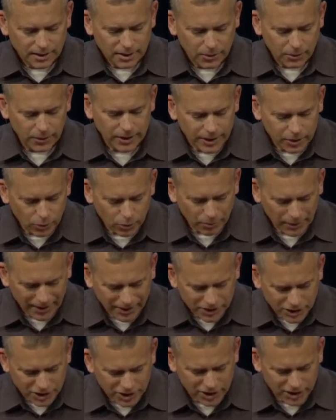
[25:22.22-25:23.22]
we need to
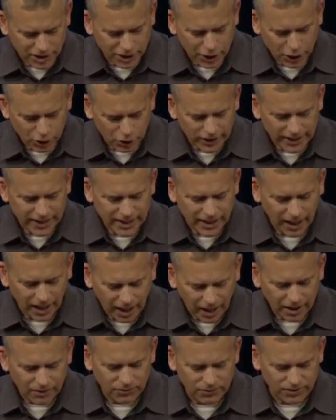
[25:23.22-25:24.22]
remain securely
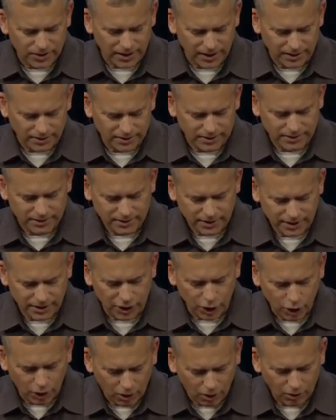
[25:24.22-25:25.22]
confident in
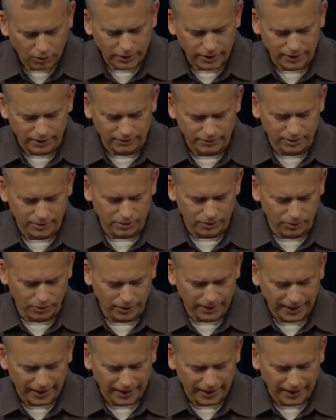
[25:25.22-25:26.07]
the calling of the Lord.